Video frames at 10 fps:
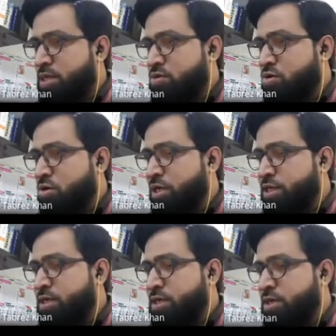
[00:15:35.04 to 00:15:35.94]
It's called
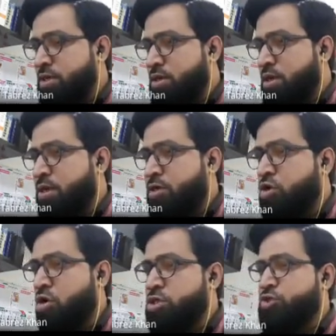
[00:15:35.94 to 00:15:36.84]
as a
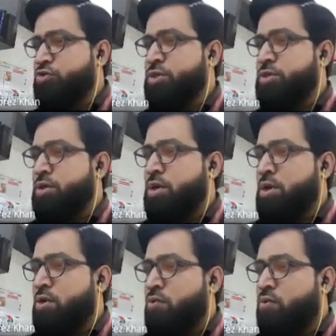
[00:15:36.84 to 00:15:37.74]
doc string.
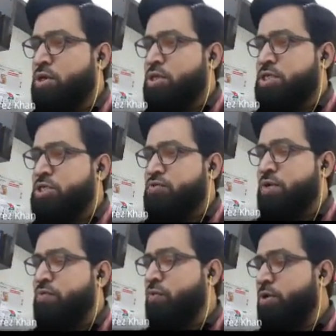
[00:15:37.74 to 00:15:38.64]
What this
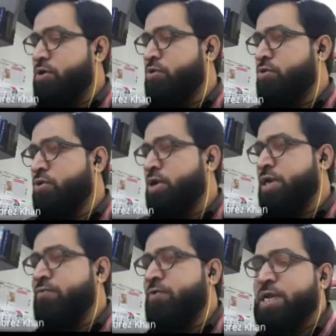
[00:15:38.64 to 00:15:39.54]
string would do,
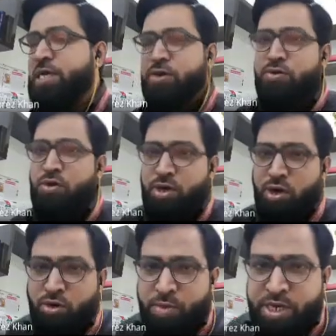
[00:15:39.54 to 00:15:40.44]
it will give you a
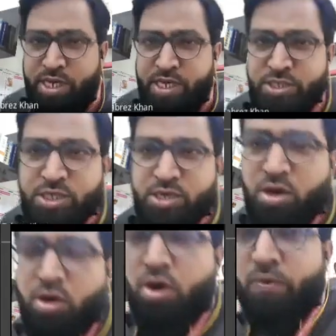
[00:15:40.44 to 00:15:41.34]

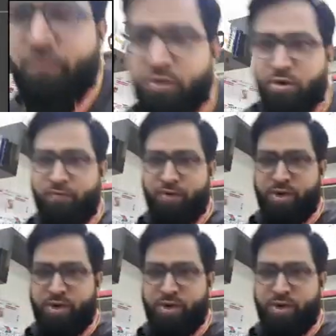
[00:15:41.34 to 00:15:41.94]
documentation of your